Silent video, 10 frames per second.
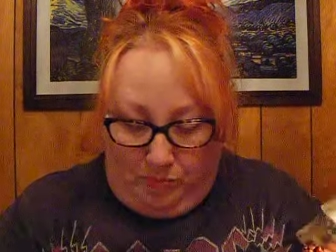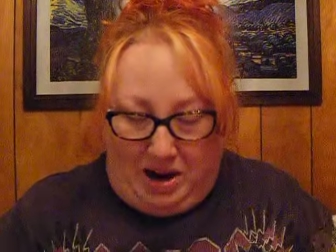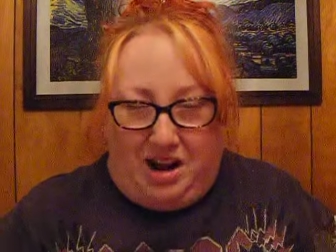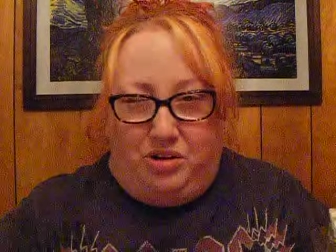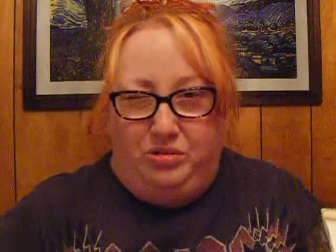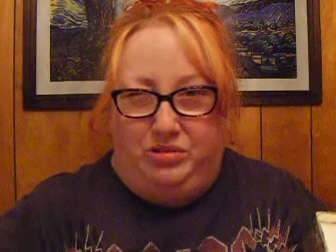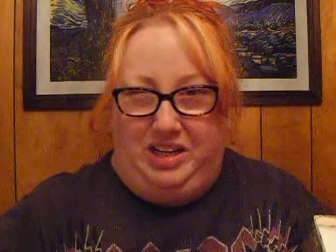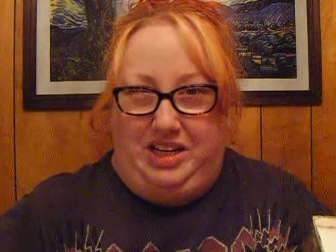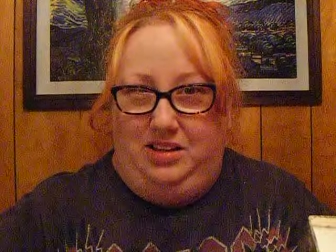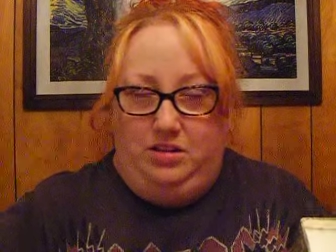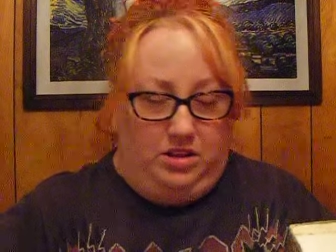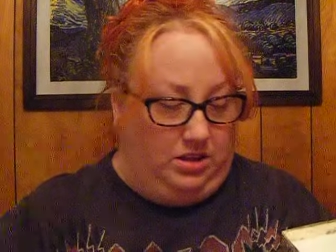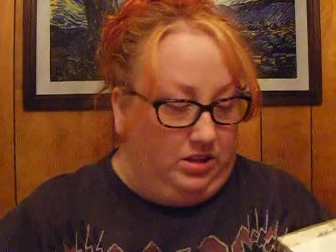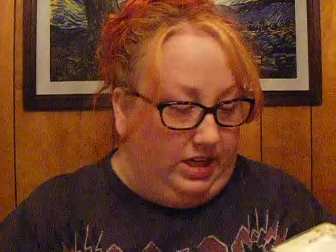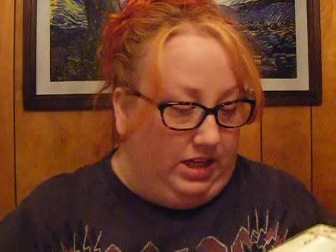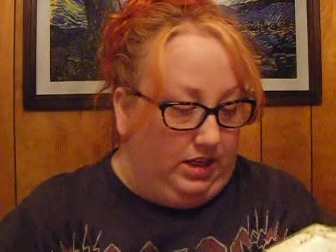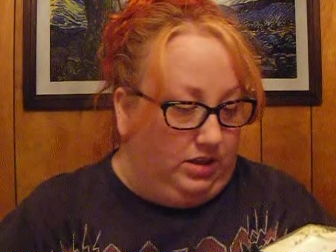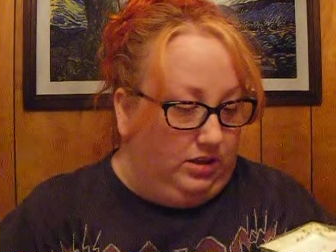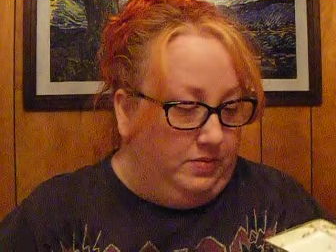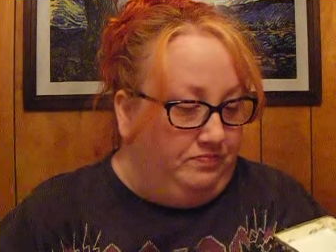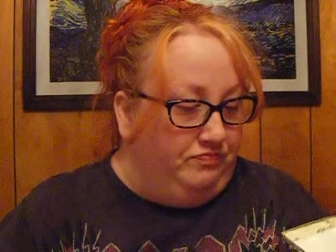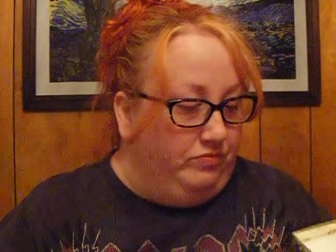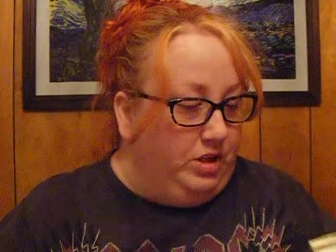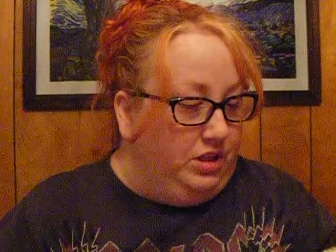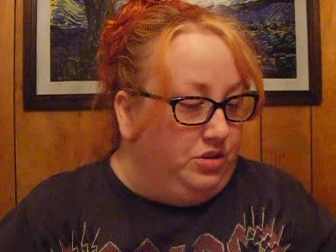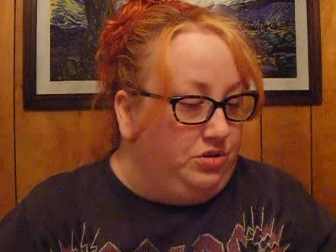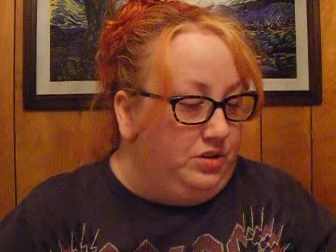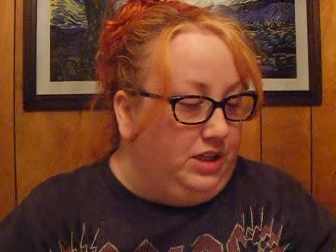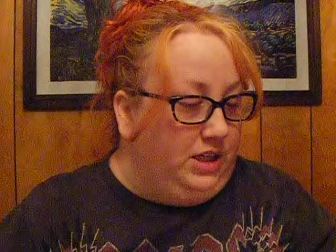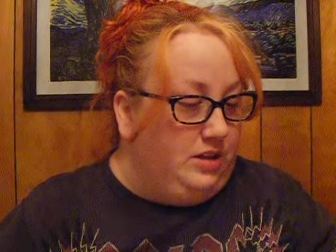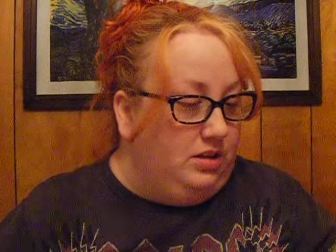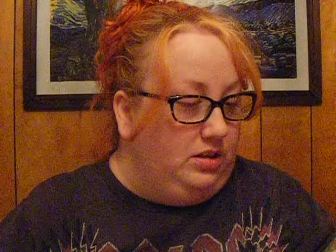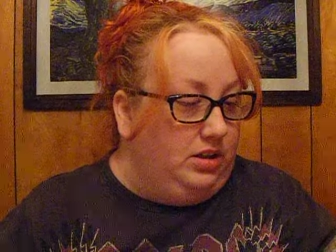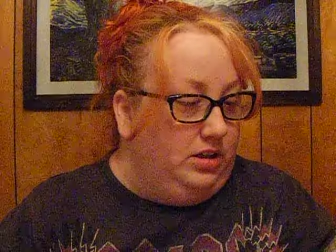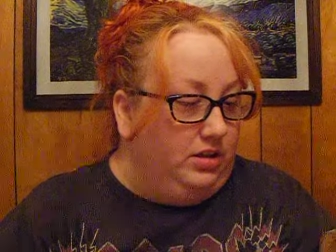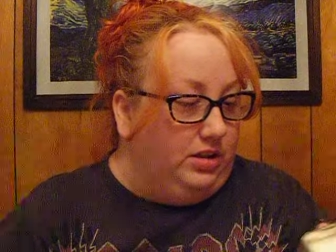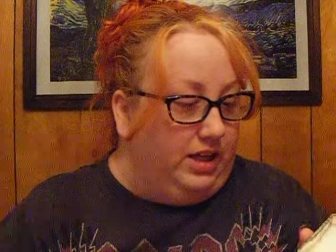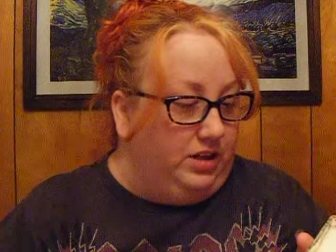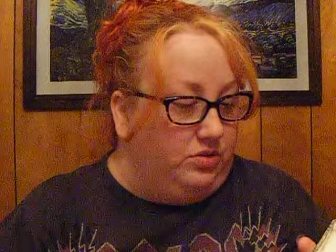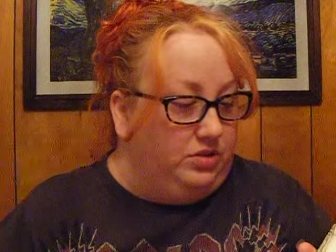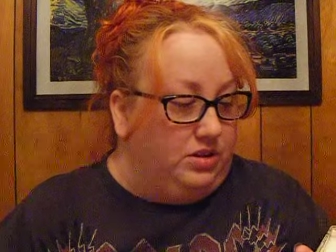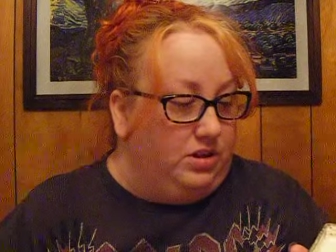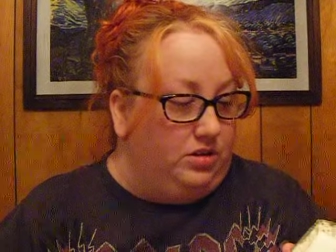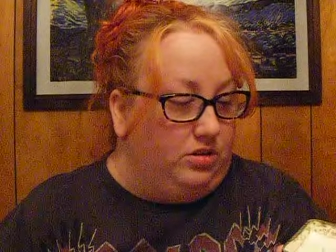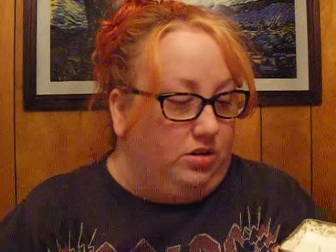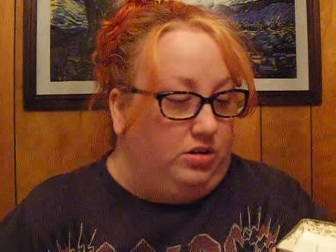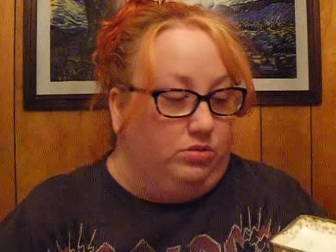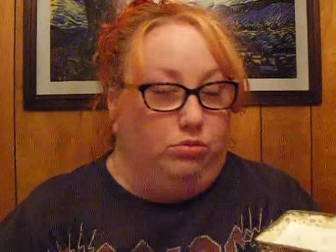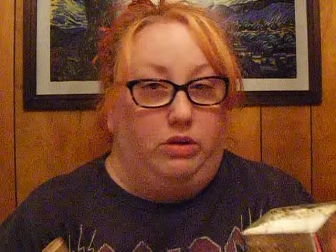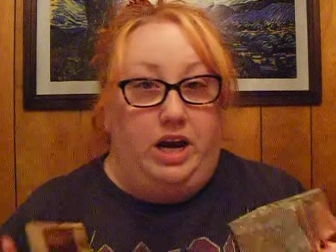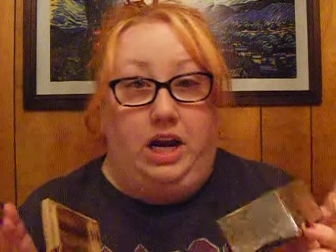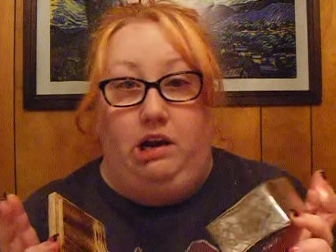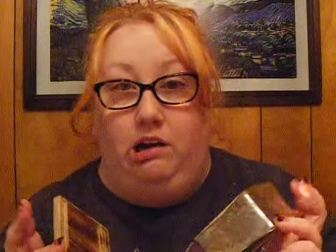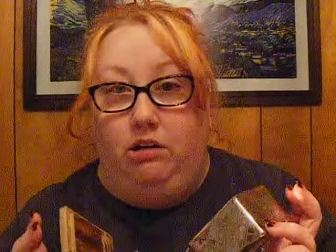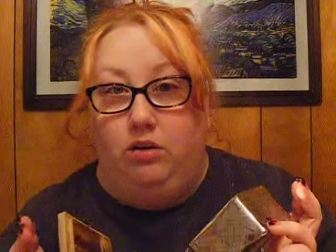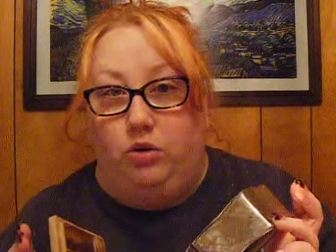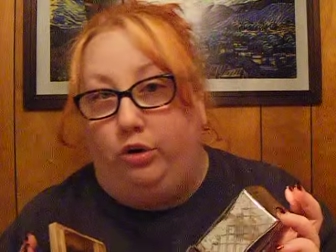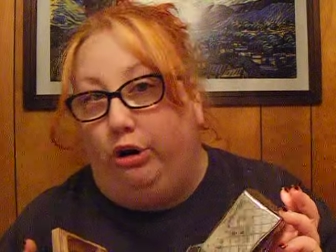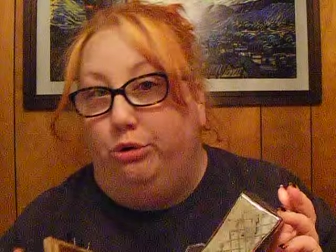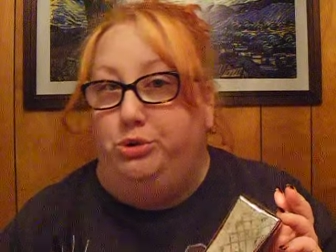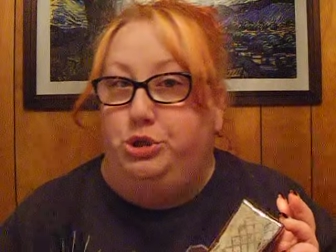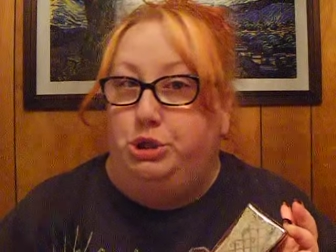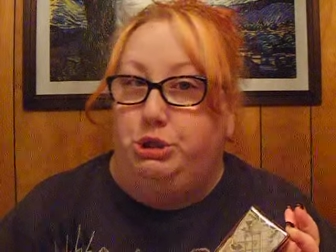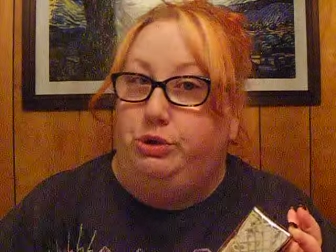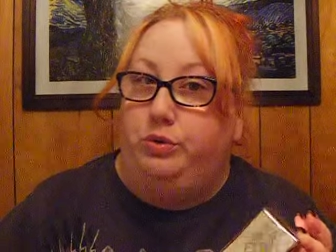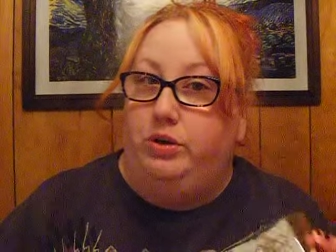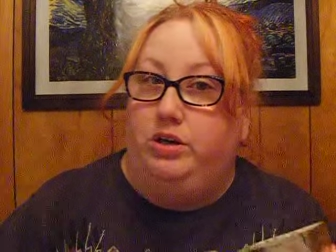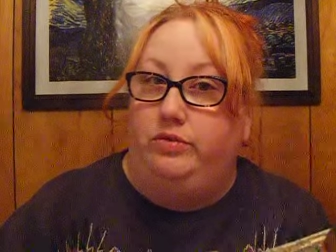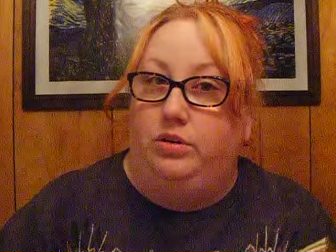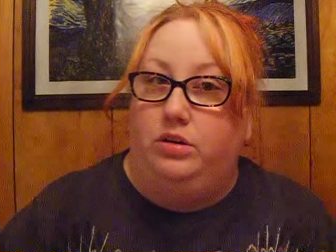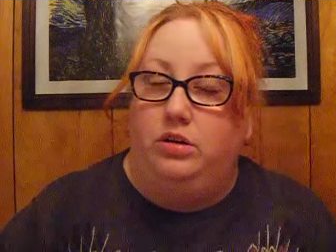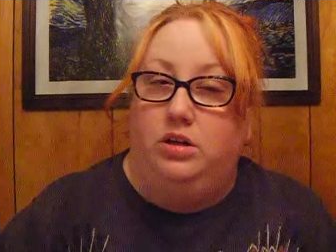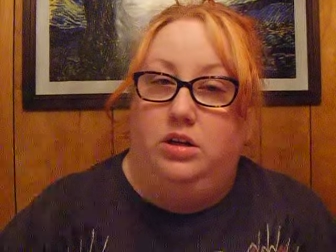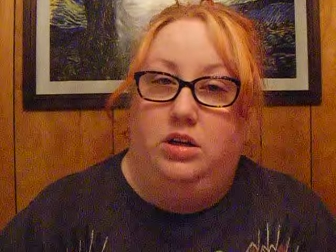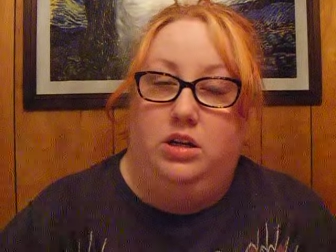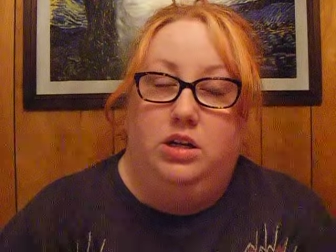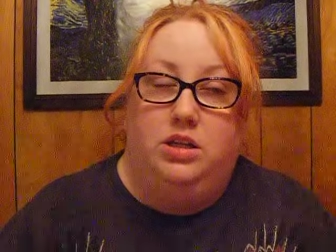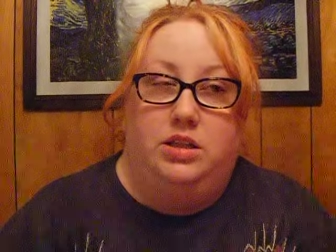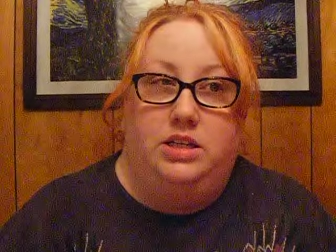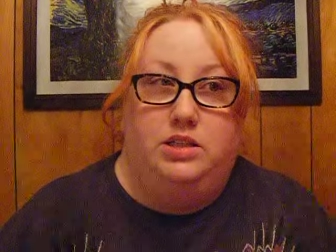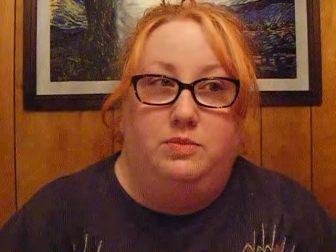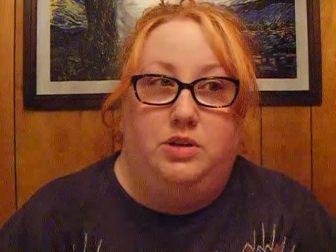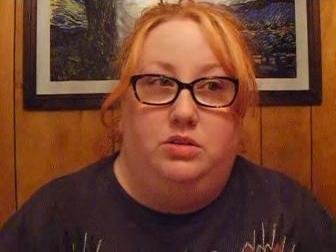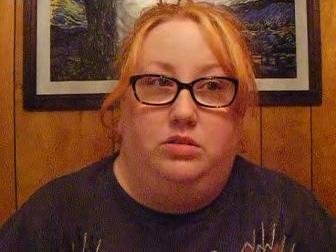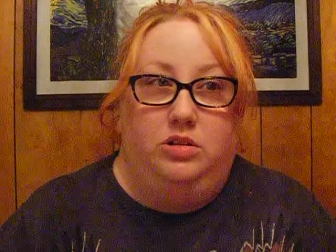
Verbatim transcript: more powdery than like, usually candles that are called rain or ocean or whatever, they smell